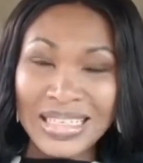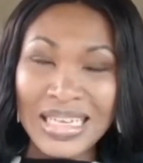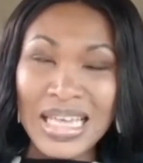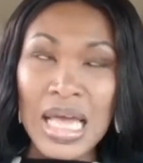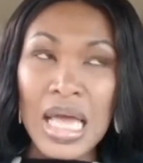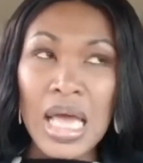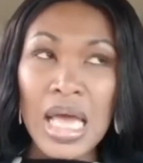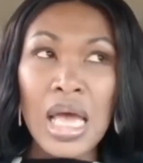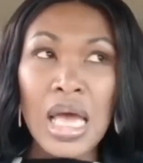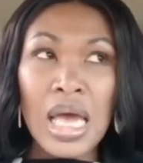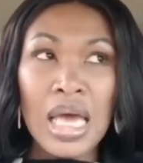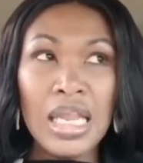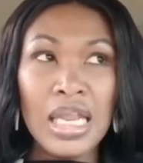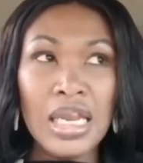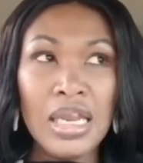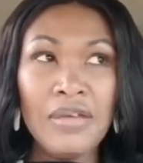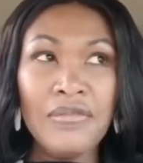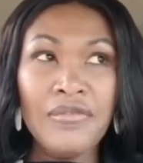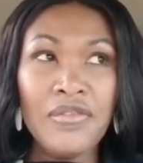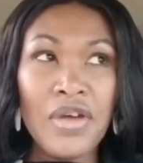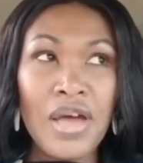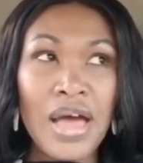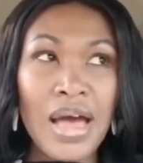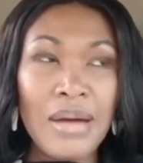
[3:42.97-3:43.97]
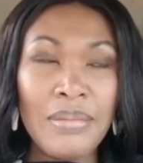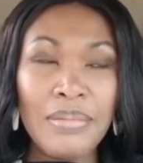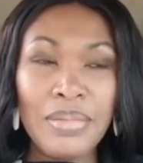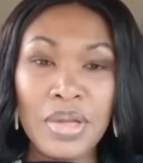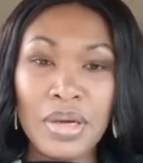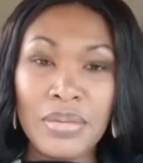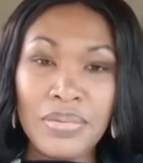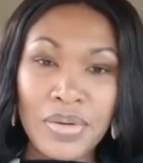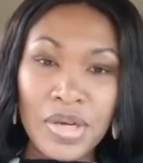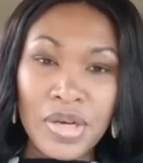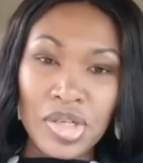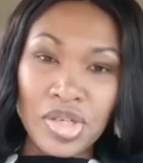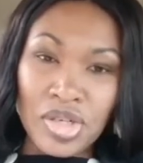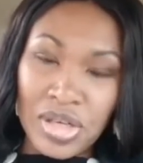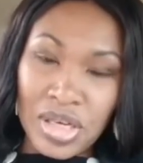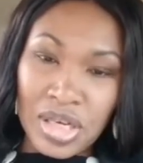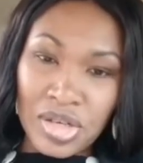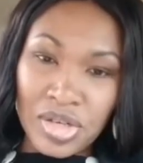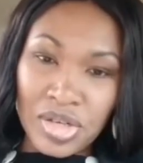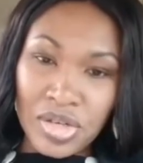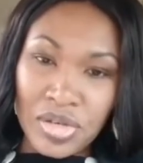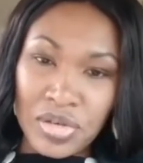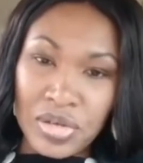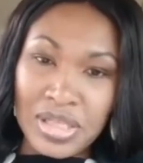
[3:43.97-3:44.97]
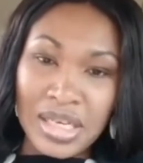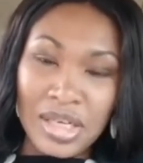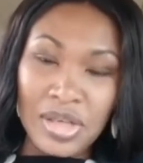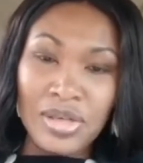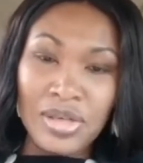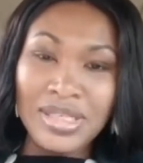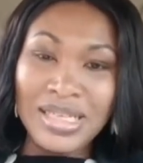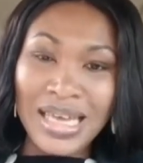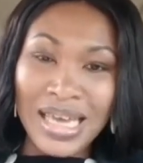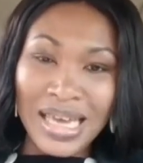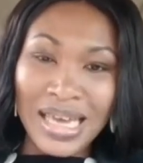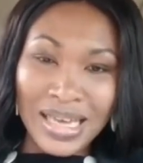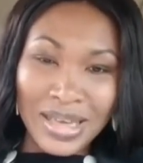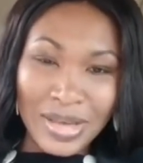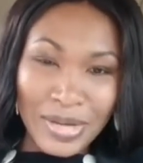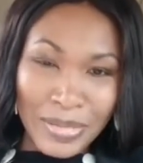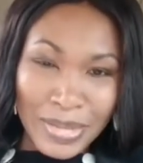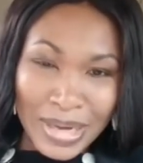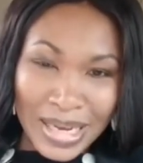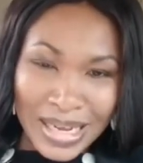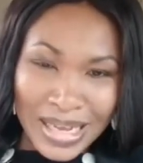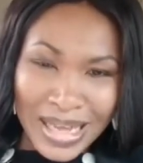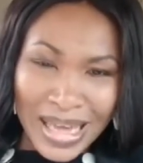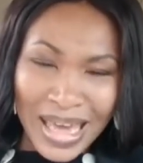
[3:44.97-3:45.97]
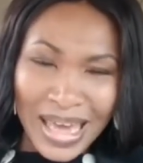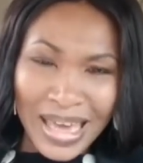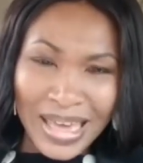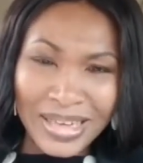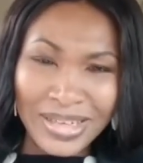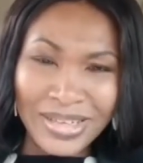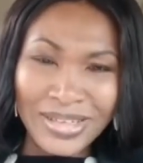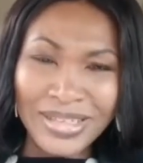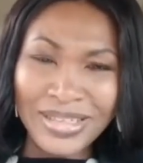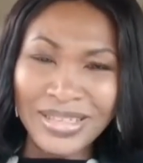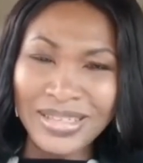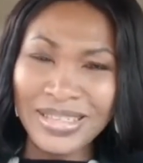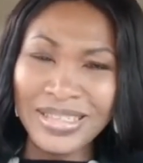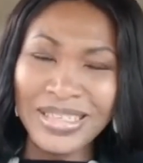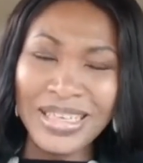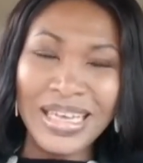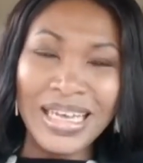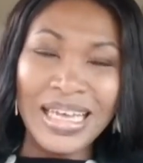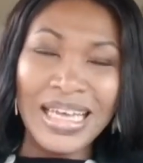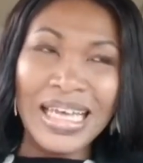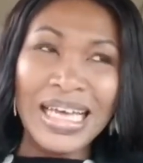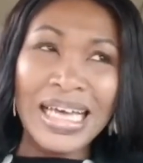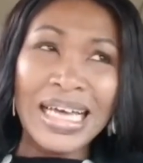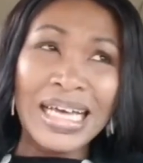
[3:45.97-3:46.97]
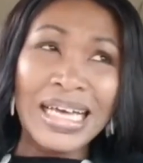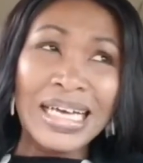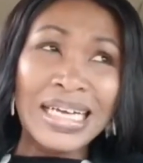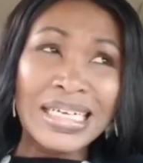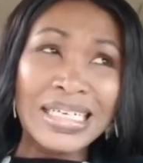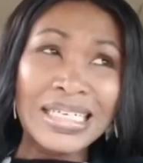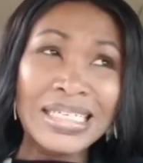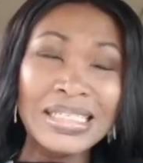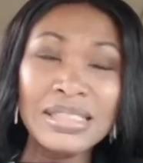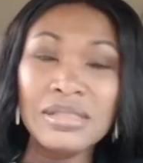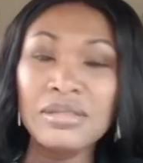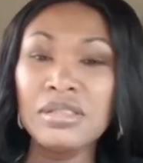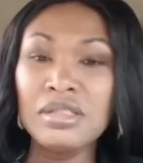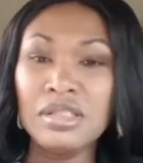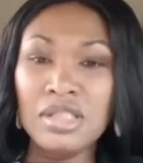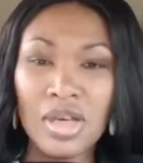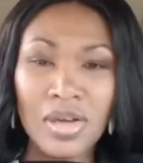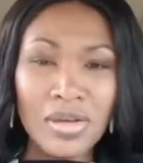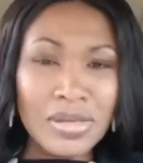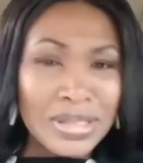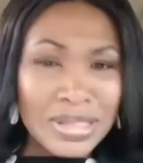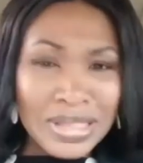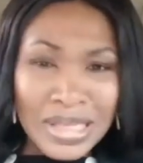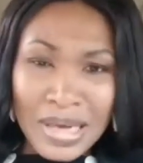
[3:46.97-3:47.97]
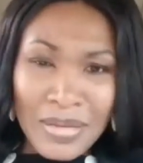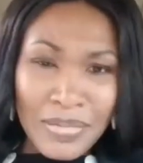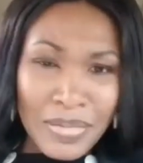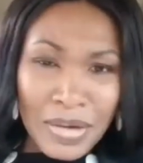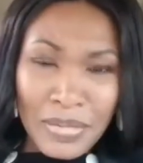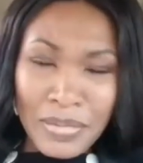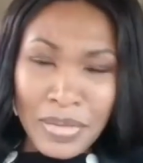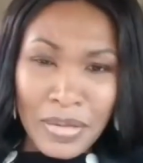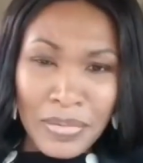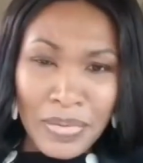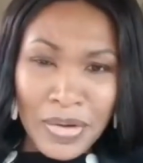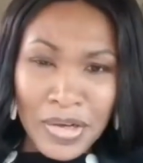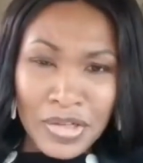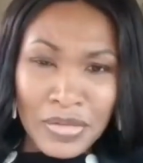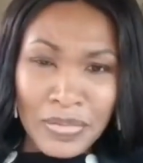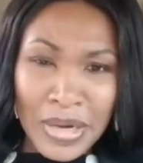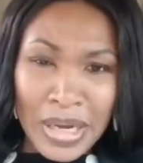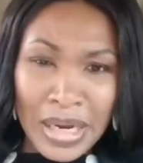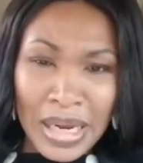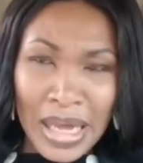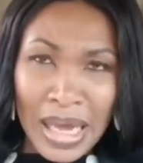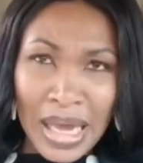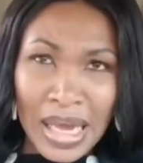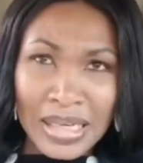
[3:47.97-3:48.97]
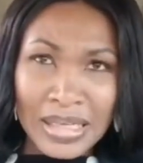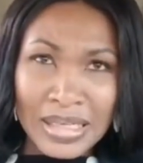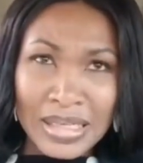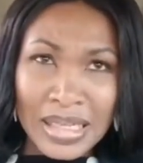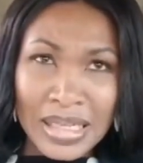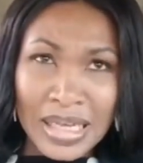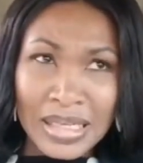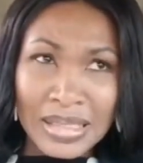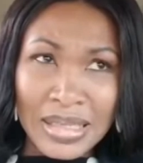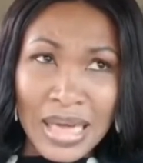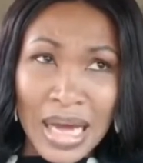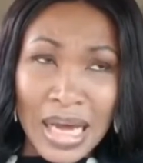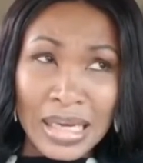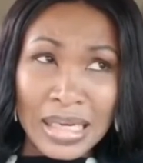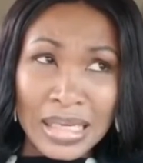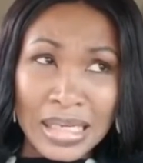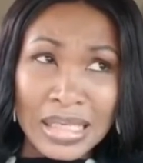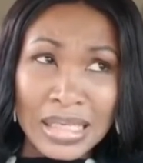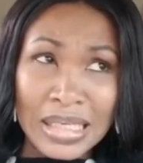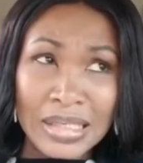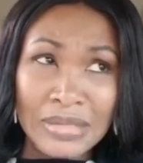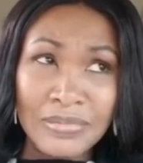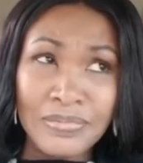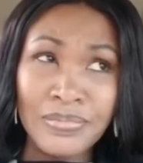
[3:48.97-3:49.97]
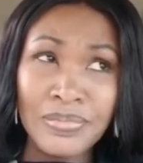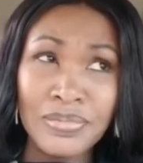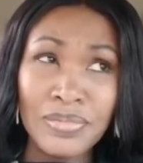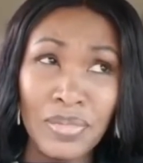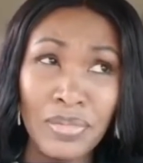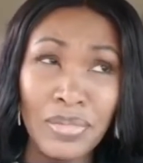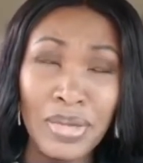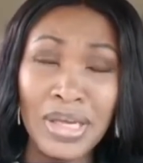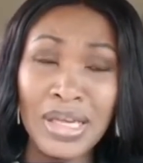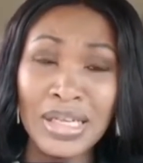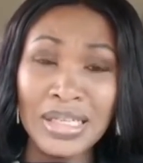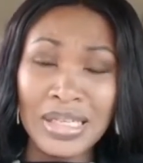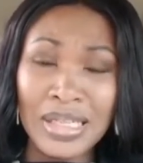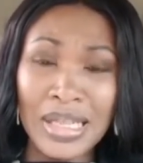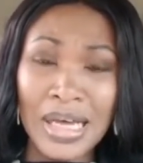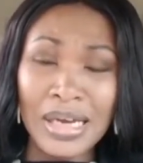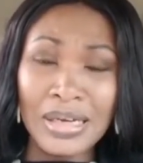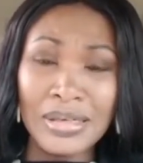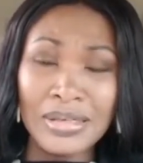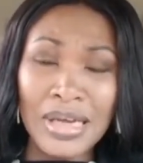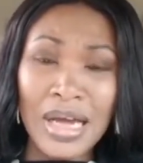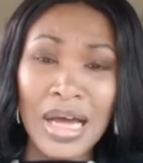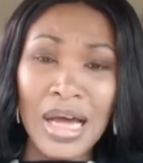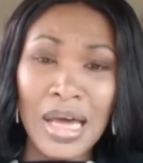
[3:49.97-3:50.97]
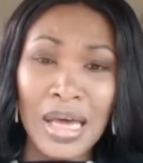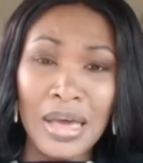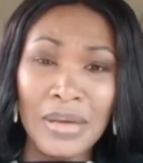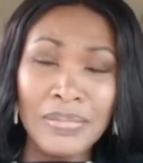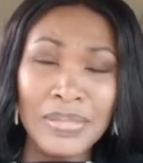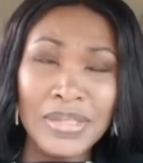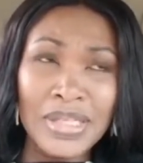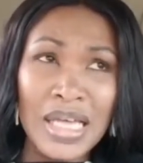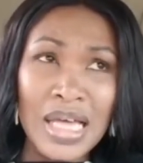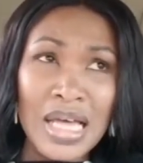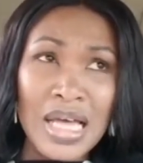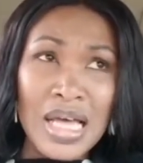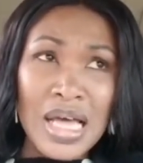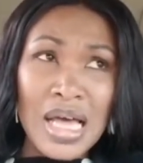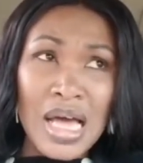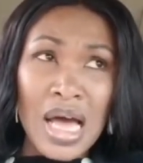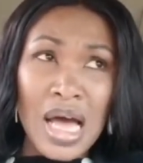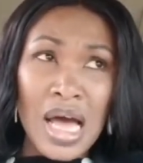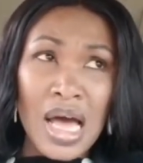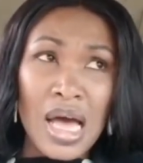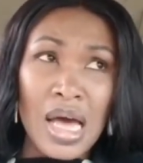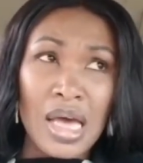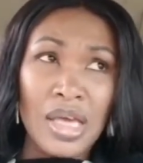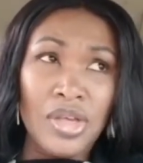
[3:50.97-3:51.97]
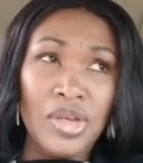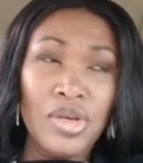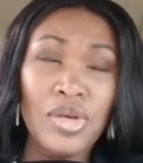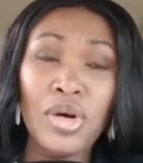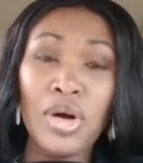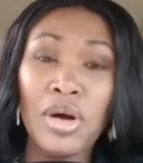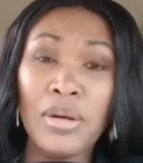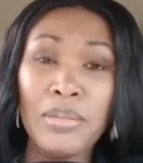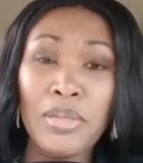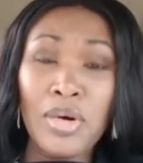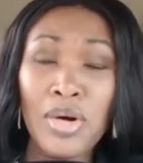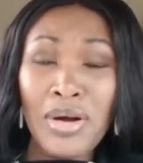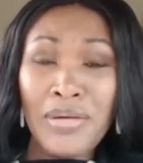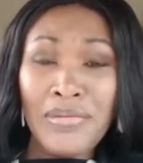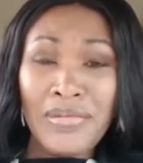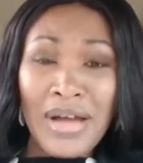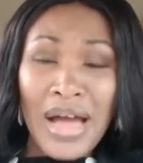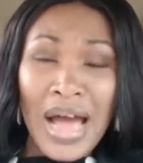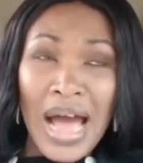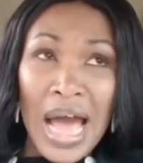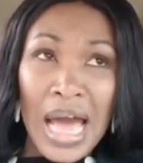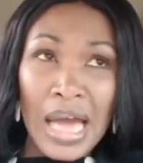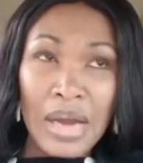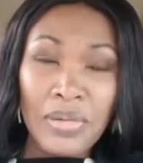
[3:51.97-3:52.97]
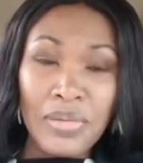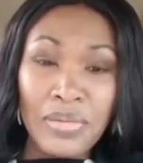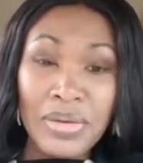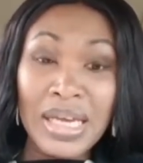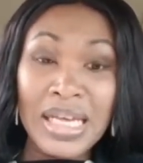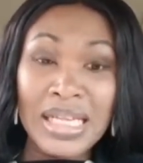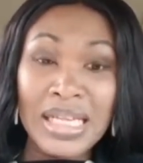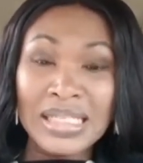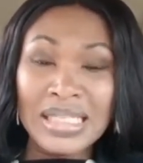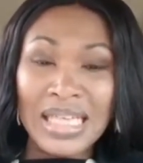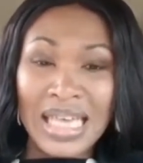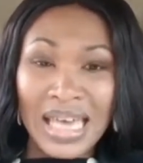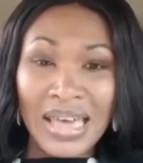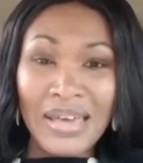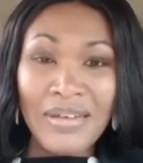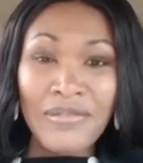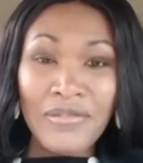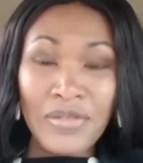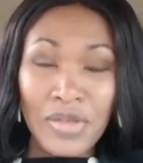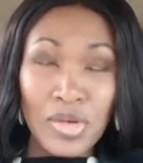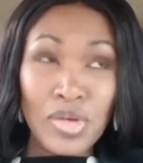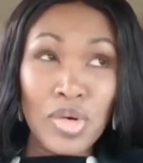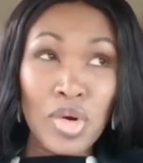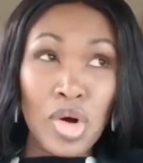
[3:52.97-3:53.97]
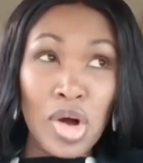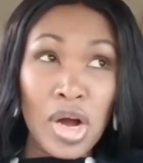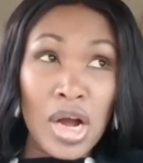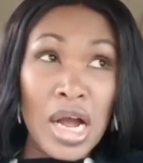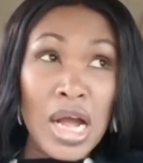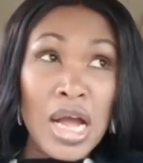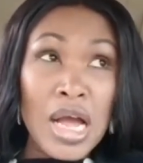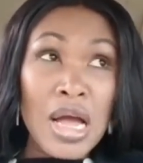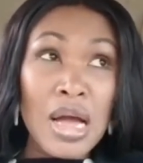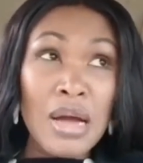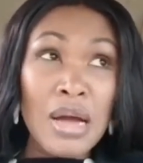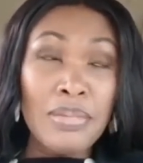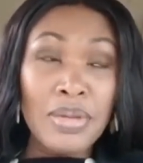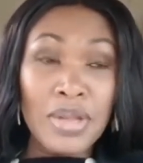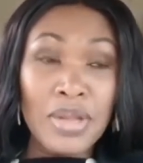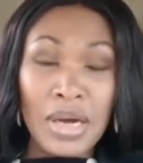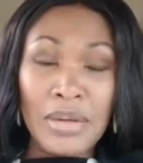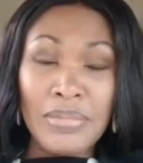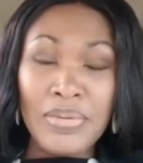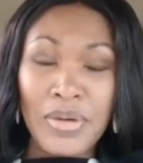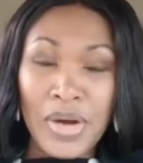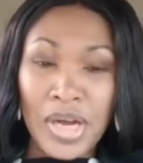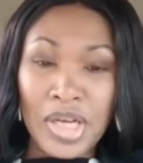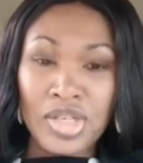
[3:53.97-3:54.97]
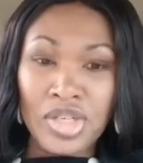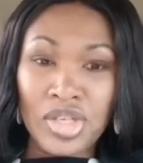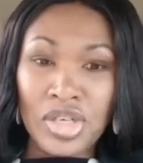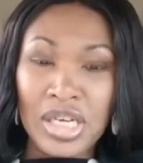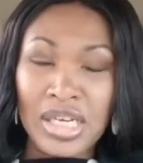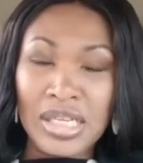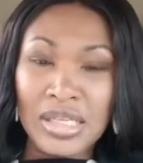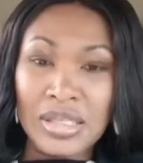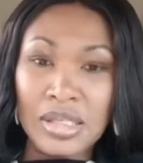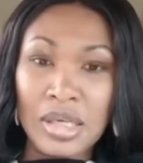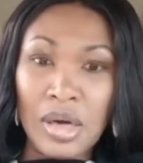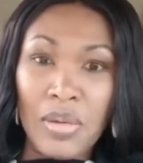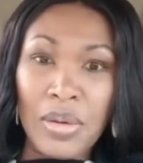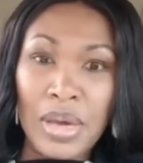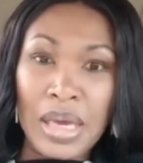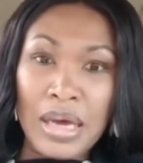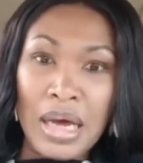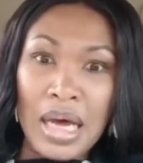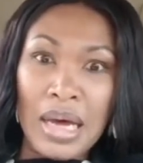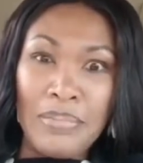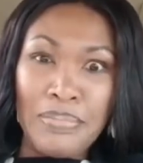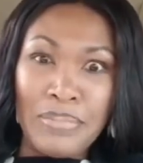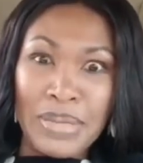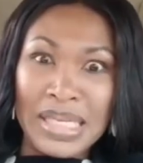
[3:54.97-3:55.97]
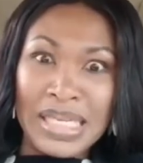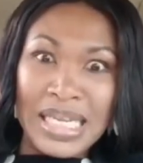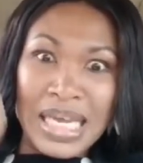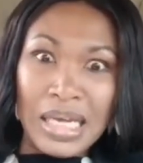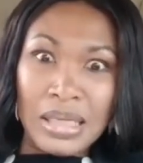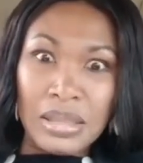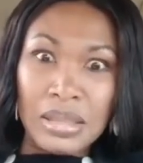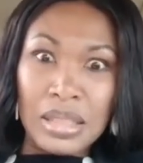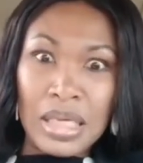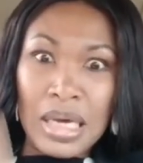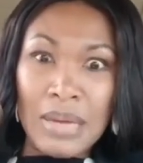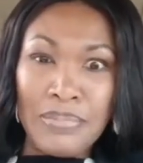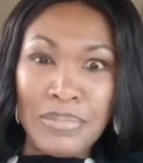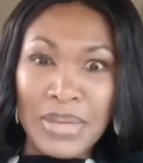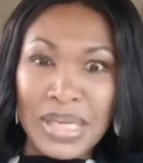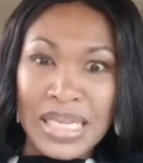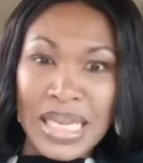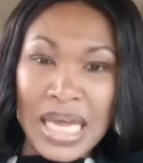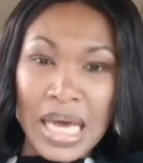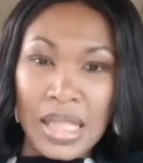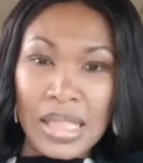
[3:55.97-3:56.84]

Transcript: and then if you have blood pressure issues that you're taking your medication Ooh, don't skip your blood pressure medication that's not good because a lot of times uh, you are more of a high risk if you're blood pressure is going up and down, up and down.